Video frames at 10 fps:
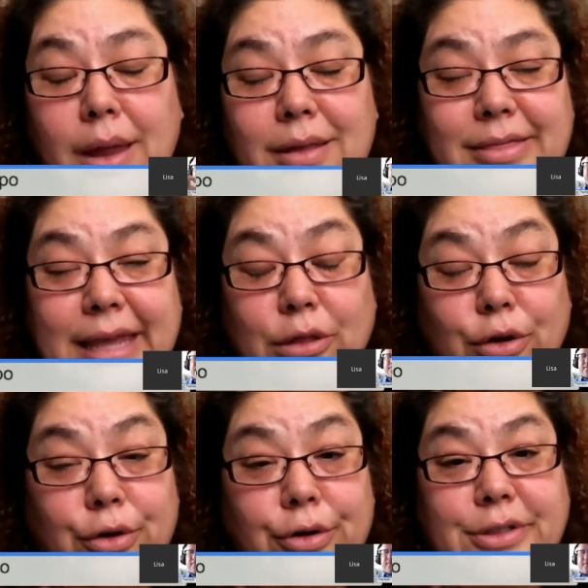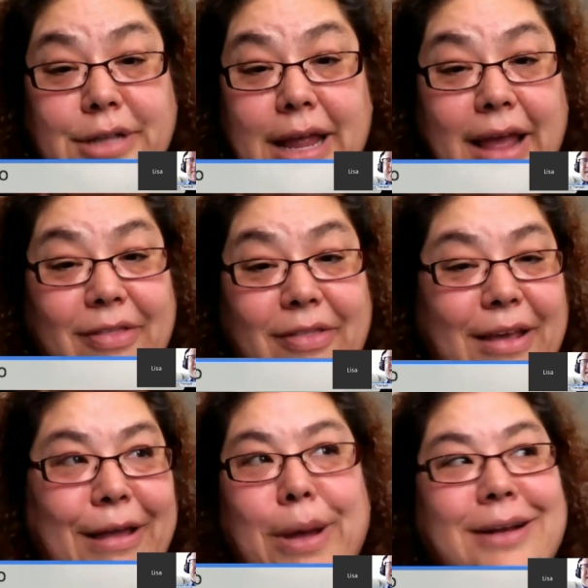they learned, and they
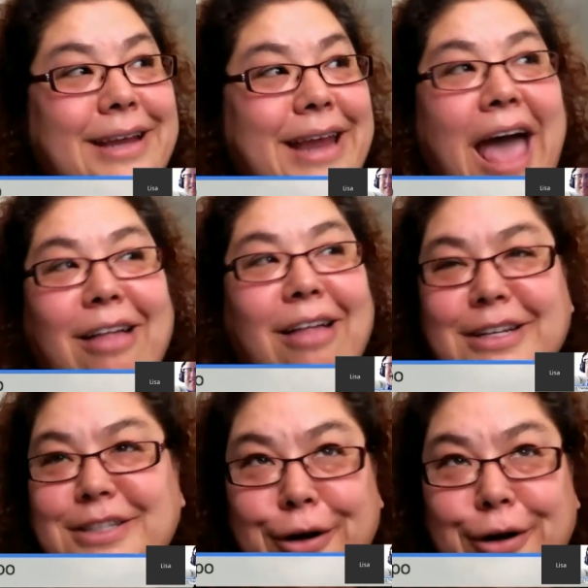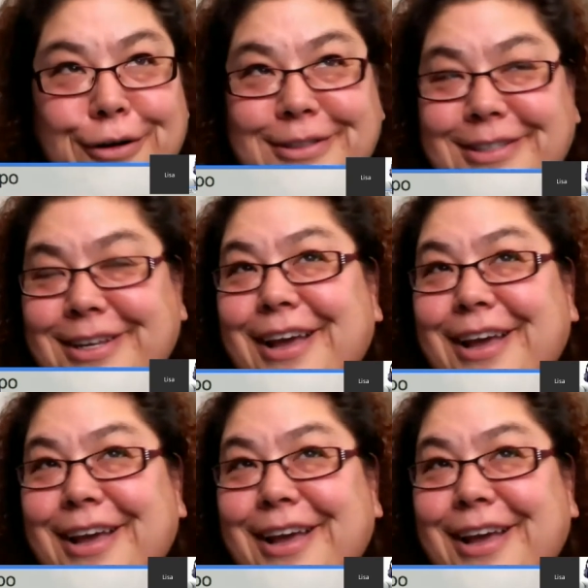like went to Caitlin Tucker's